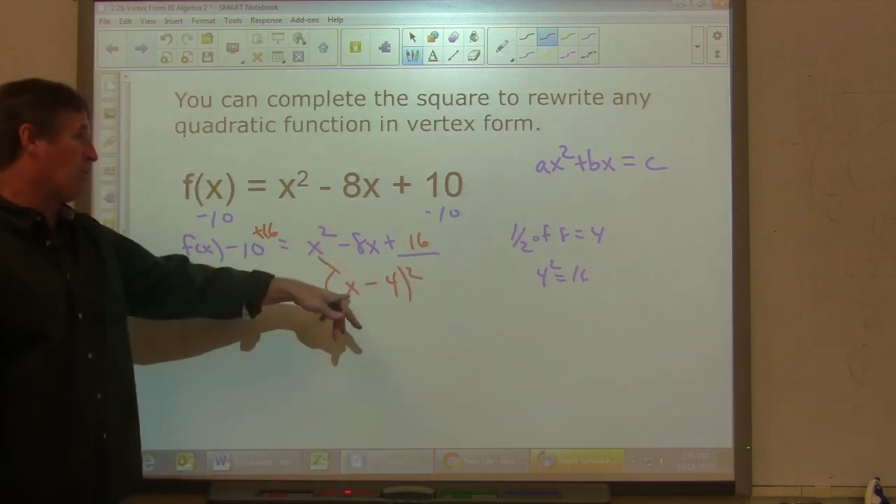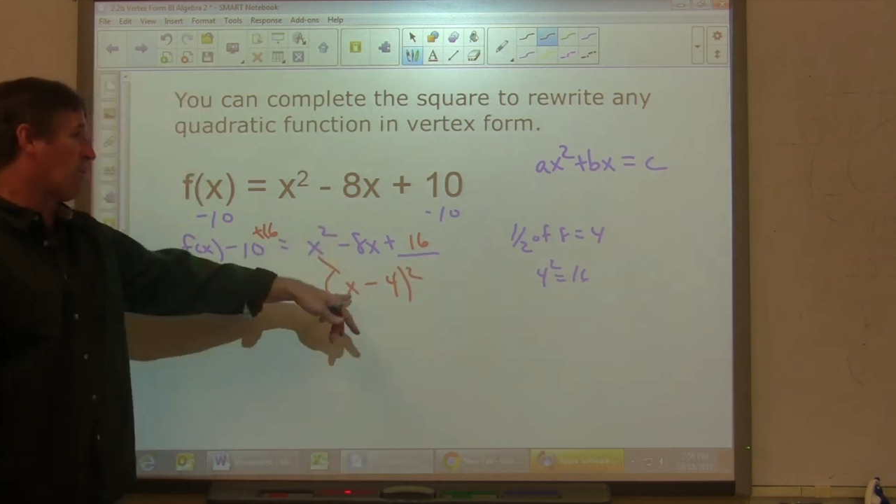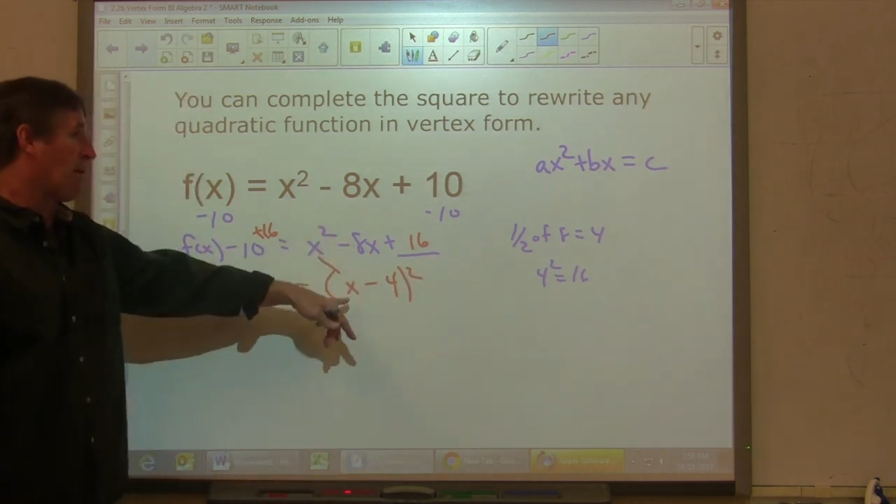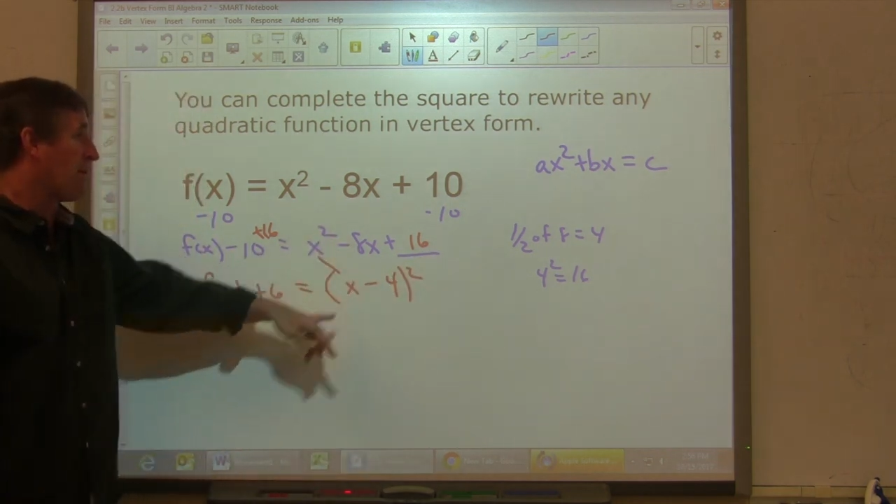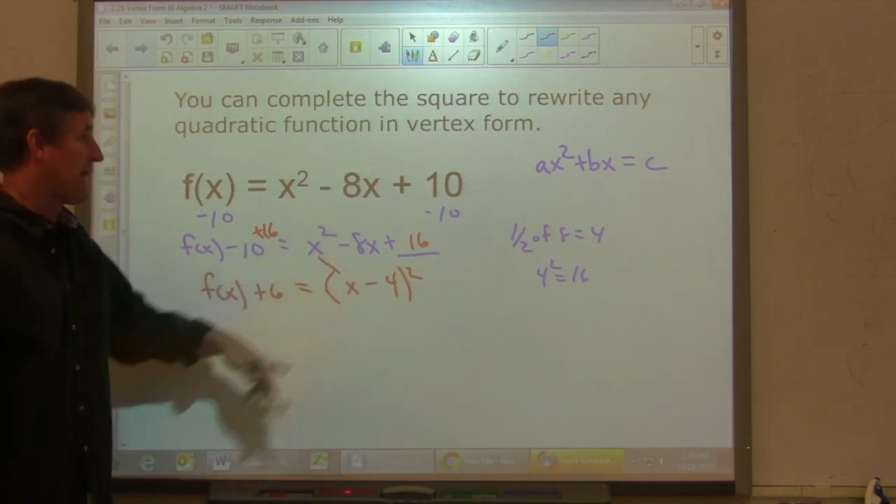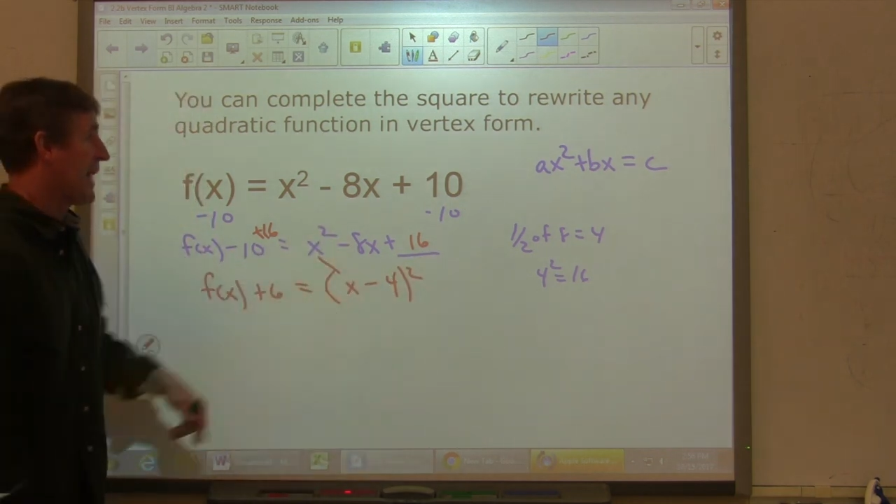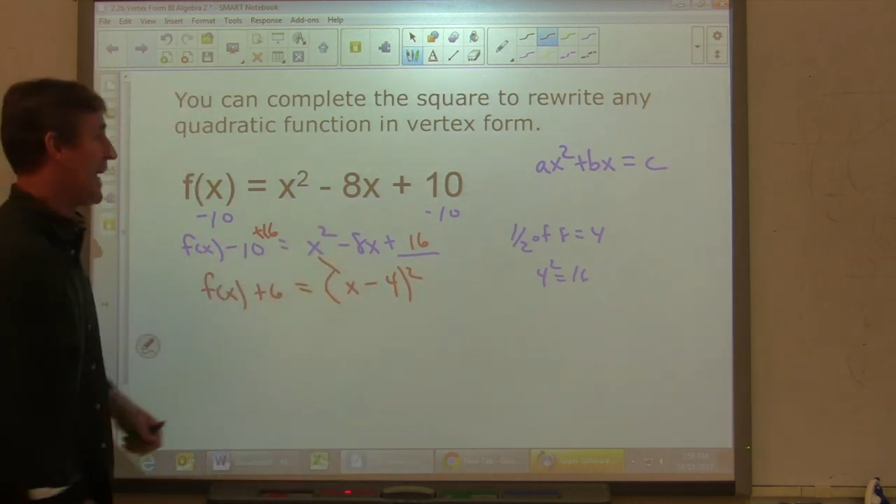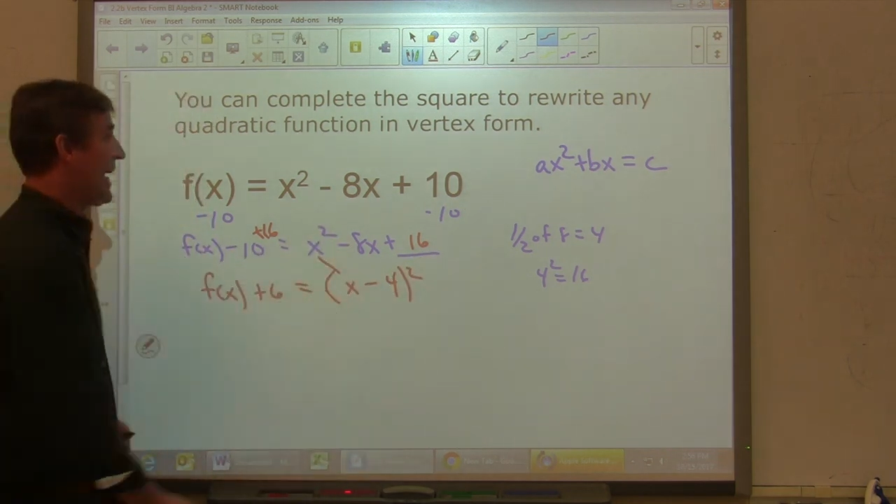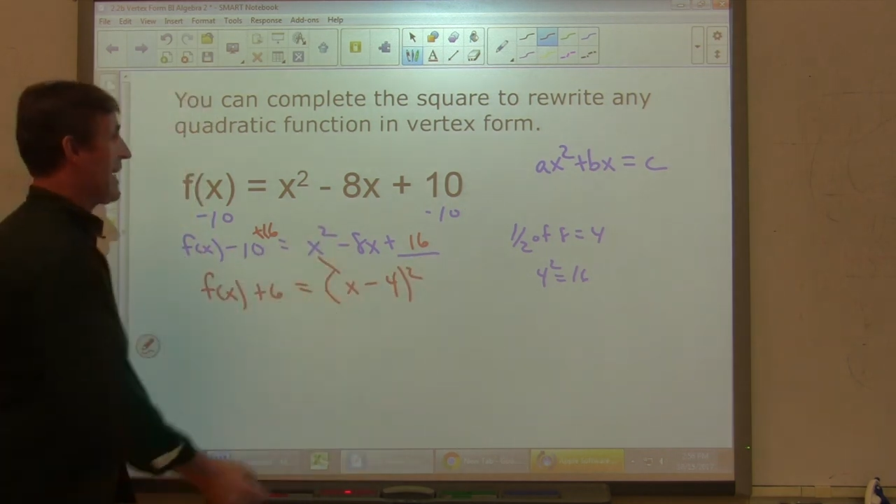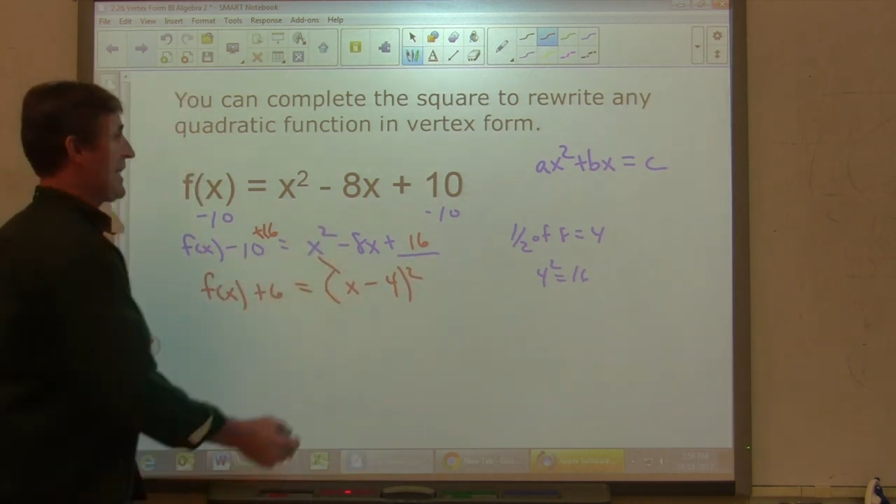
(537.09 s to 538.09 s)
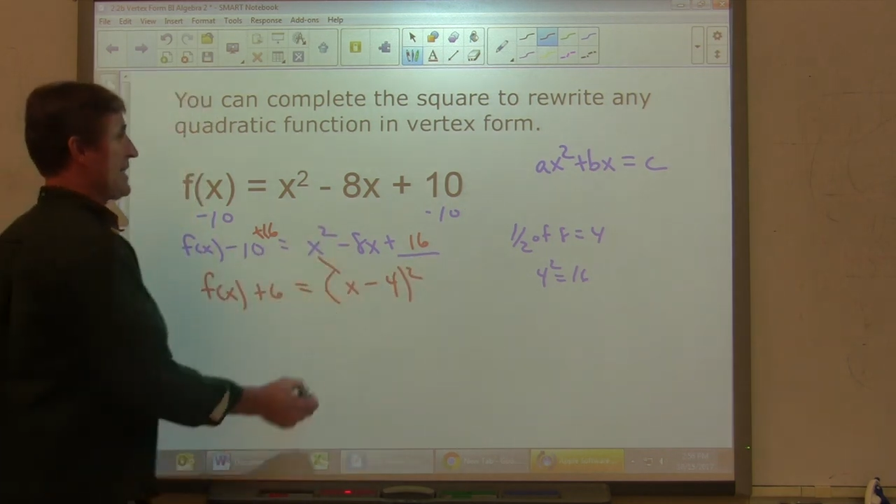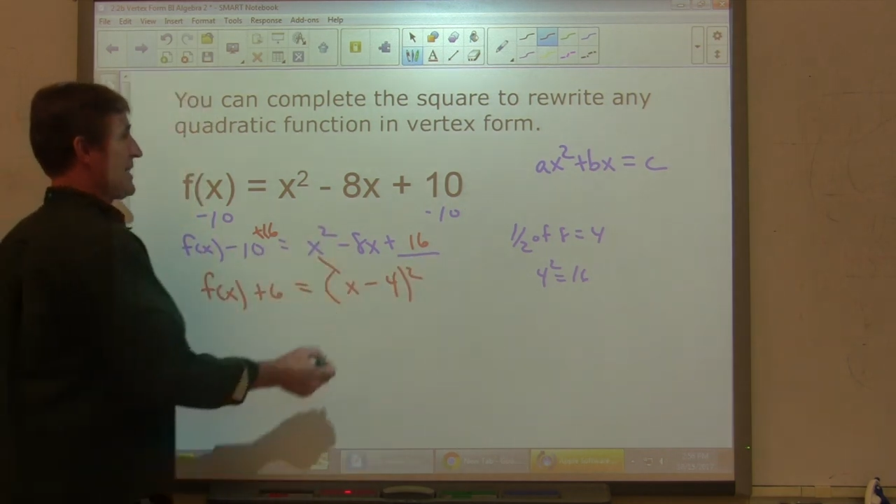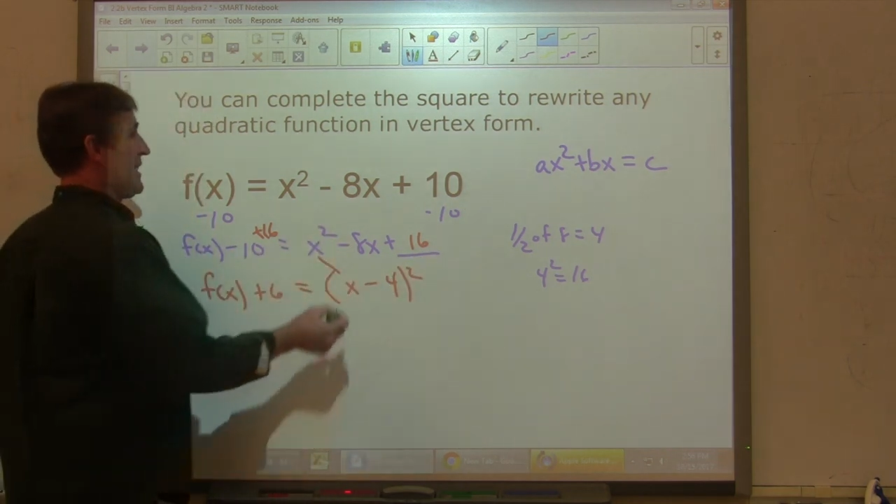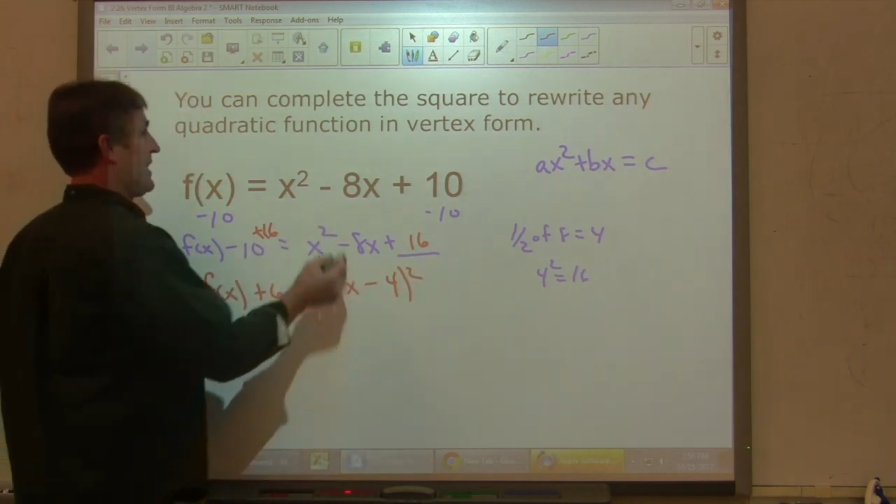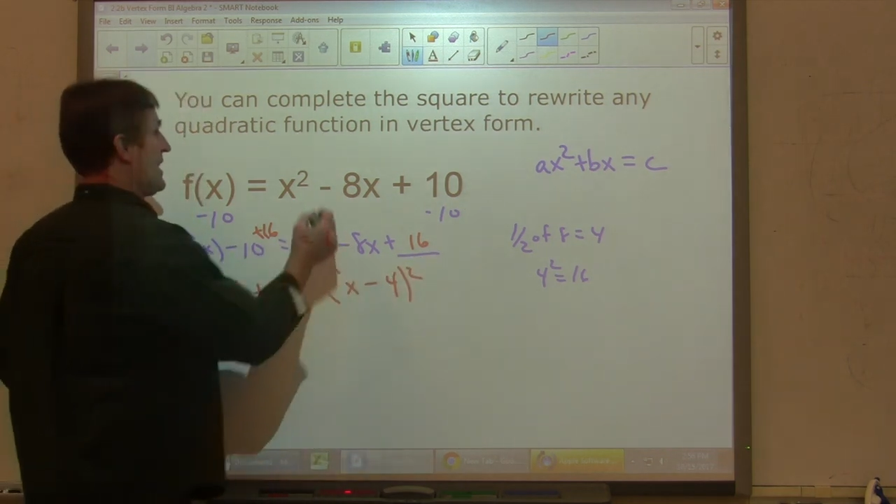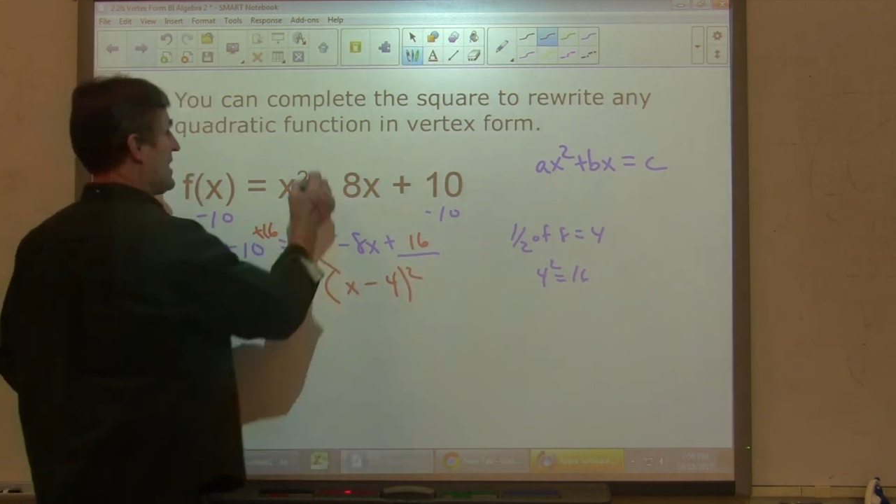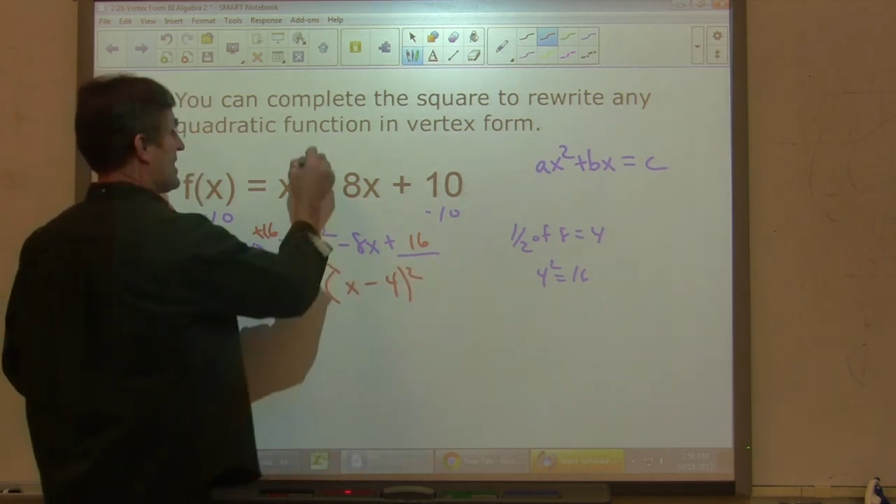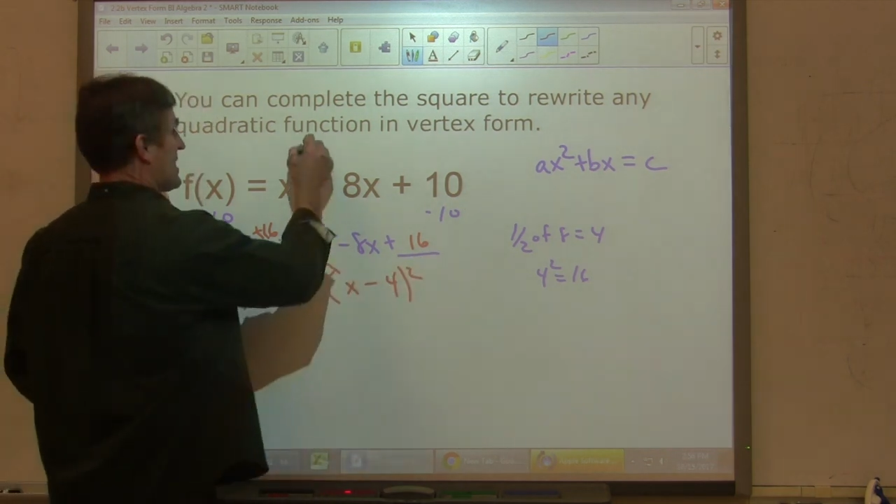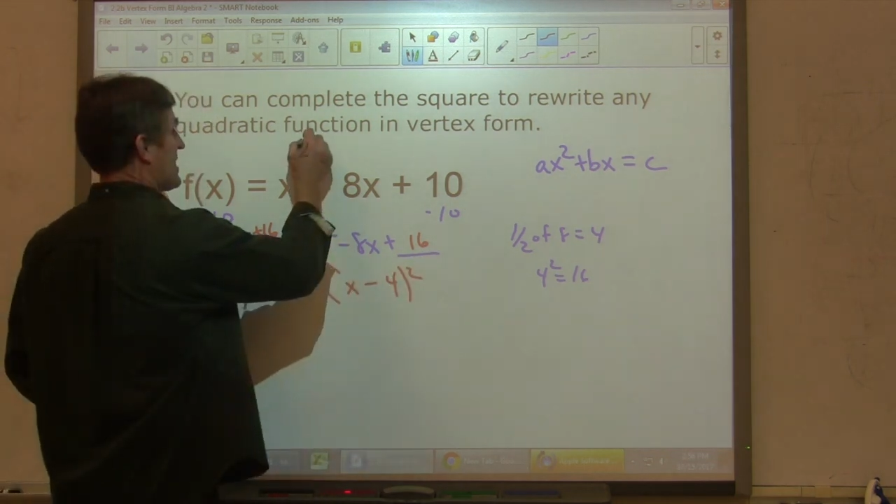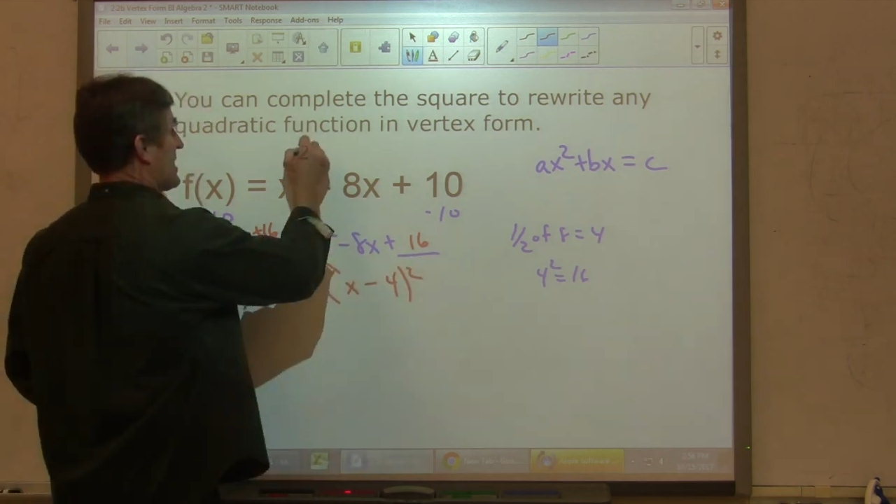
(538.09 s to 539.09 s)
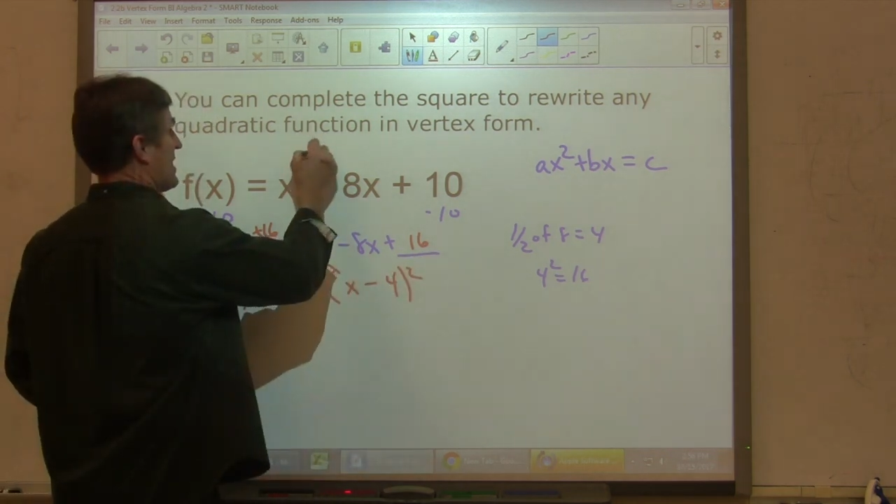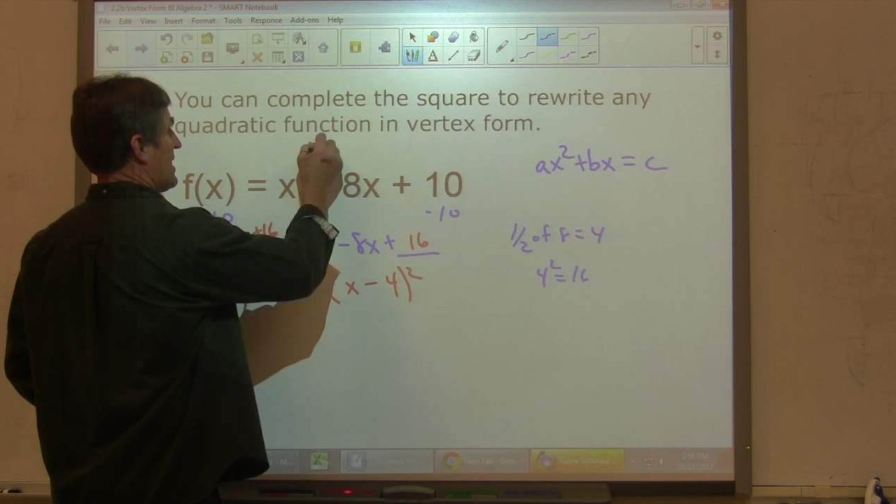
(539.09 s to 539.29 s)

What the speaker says: remember that 8 is in this